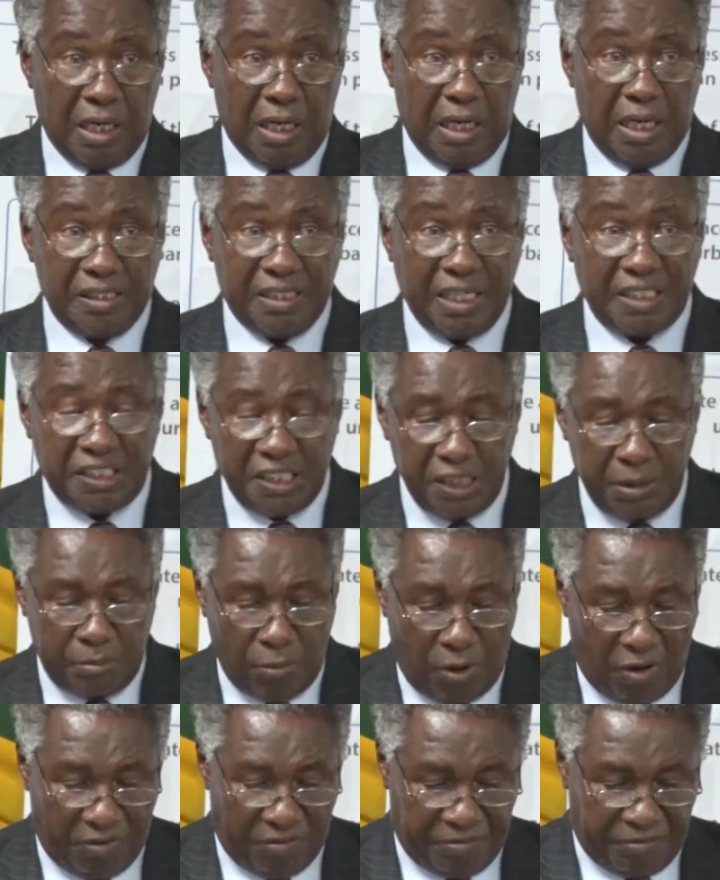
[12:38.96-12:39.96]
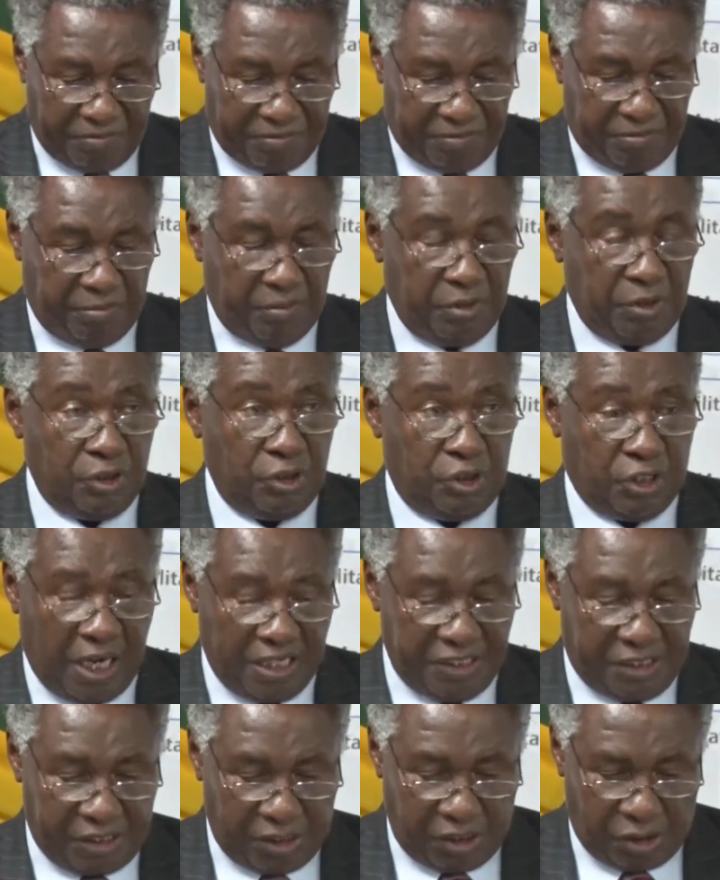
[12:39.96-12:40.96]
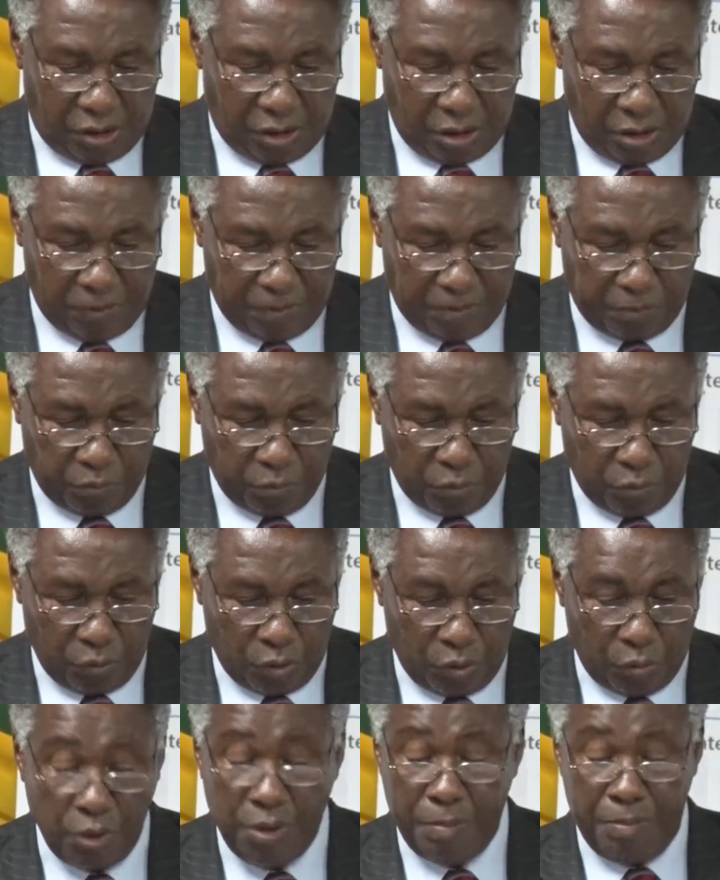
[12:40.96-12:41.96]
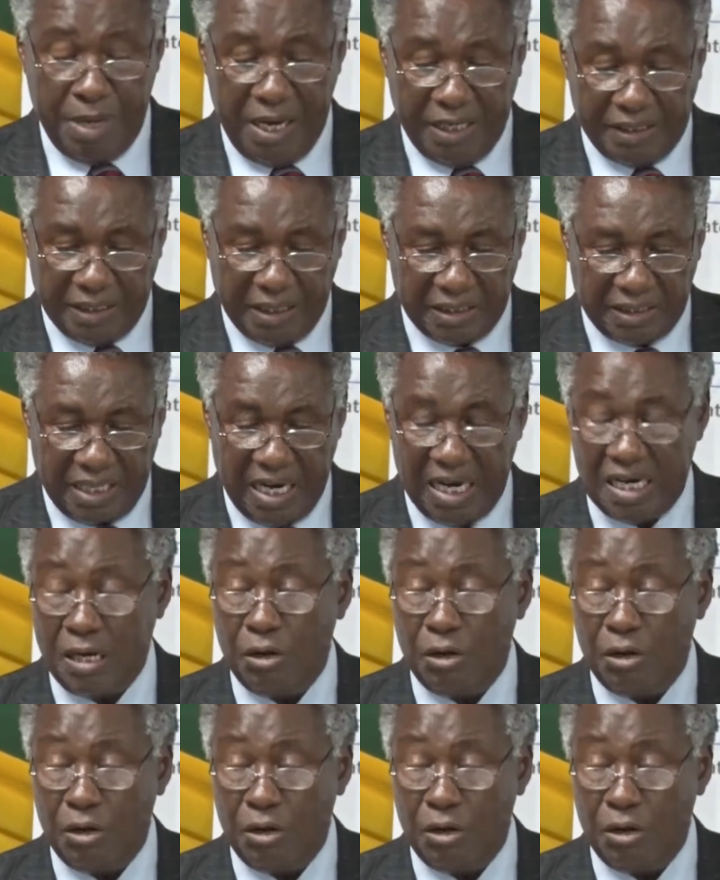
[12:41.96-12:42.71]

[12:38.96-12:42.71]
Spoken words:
As a team of judges, we met at Kara